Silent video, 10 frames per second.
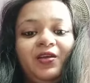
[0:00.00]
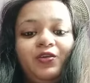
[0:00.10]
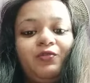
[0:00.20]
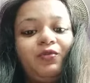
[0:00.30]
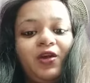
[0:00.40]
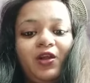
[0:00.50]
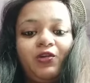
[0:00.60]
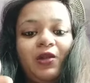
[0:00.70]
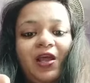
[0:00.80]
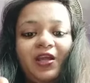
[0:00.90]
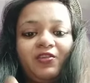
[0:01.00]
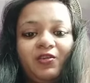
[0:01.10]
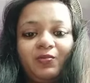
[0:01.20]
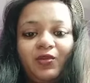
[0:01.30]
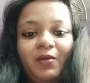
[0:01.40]
Don't forget to like and
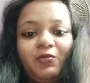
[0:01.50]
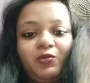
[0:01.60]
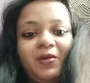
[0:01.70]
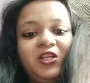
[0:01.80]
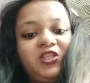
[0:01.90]
subscribe to my